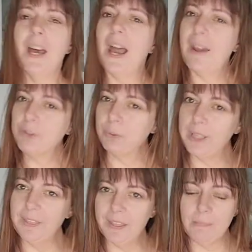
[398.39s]
I have to
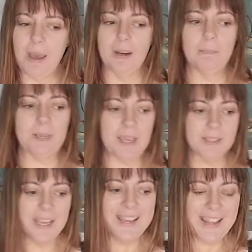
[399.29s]
really think about it because